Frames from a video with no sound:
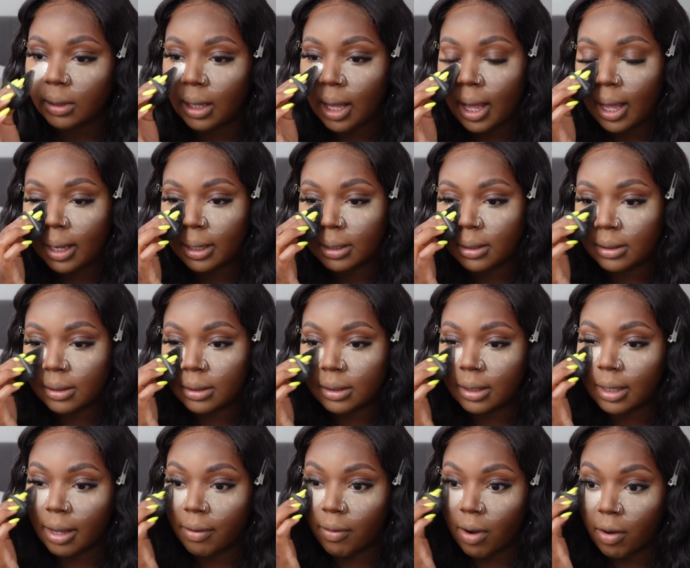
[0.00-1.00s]
And
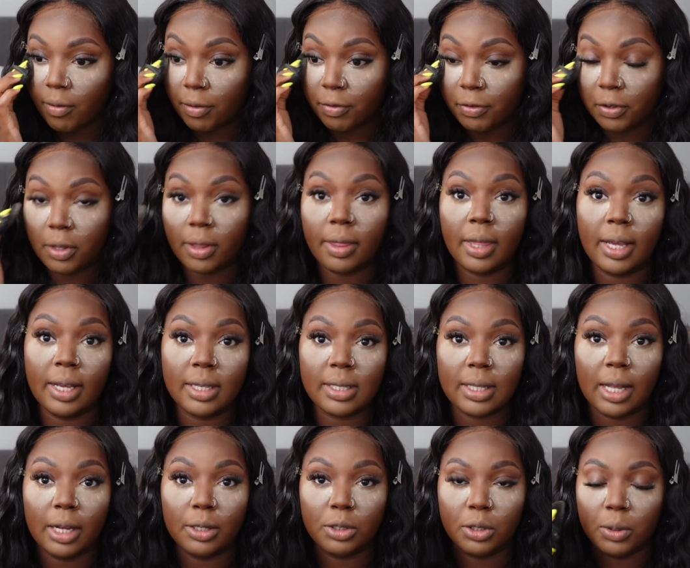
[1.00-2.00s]
there are a few things
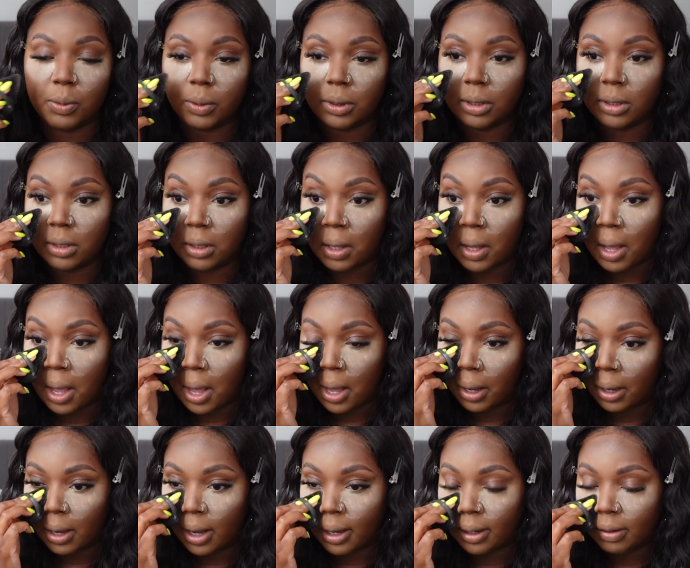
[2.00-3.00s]
that I do want to
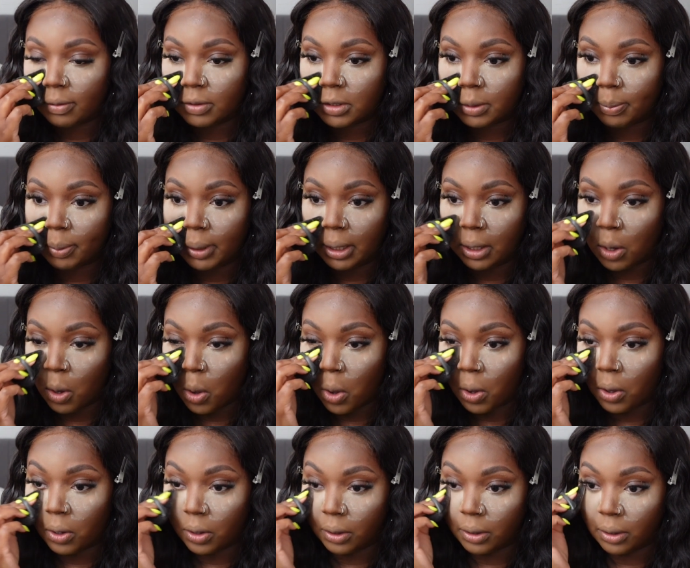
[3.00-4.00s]
kind of speak
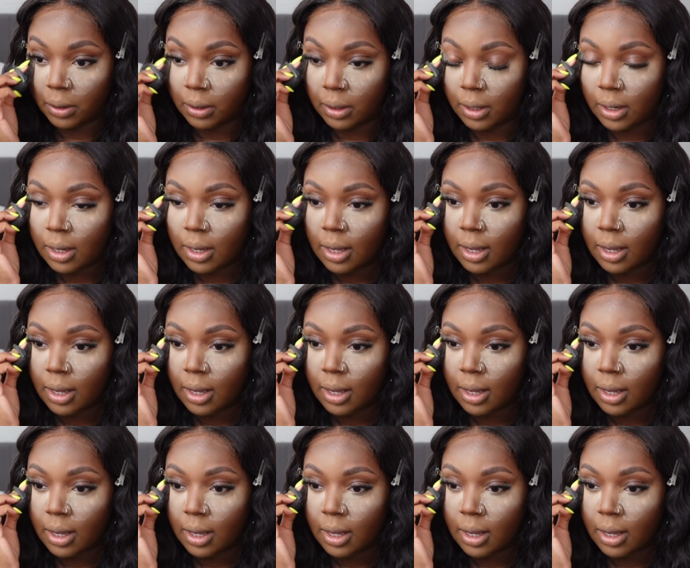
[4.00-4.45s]
on.